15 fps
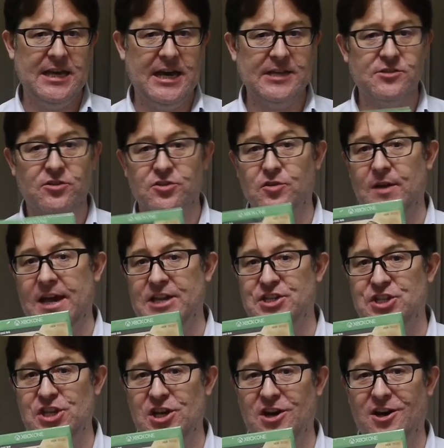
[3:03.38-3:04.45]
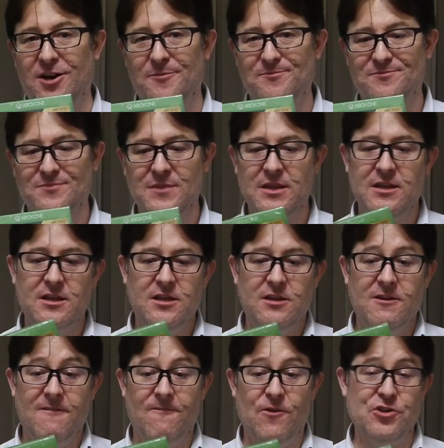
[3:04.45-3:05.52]
And it's also HDR.
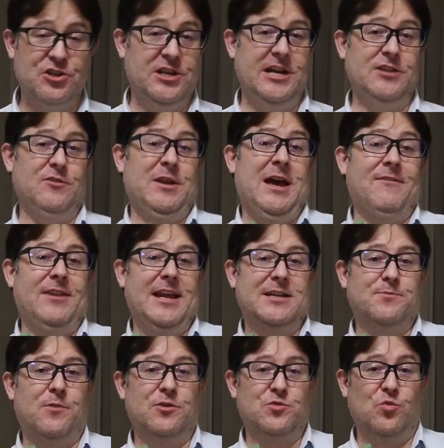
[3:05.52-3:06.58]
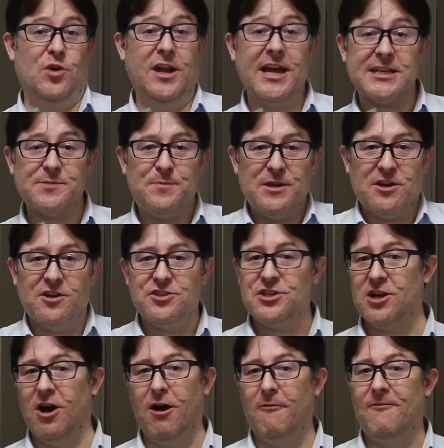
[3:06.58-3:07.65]
Fortunately, I don't have an Xbox One X because
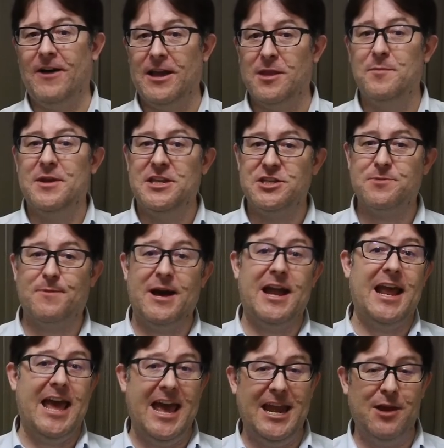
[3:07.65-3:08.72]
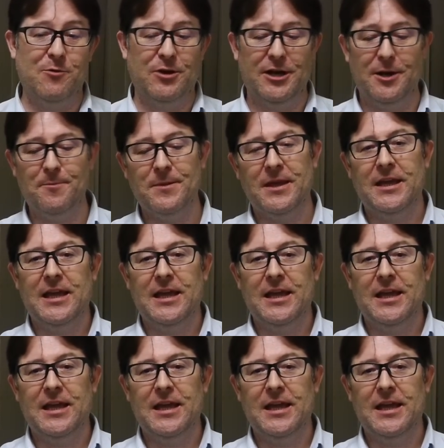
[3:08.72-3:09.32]
you can't find them in Japan anywhere.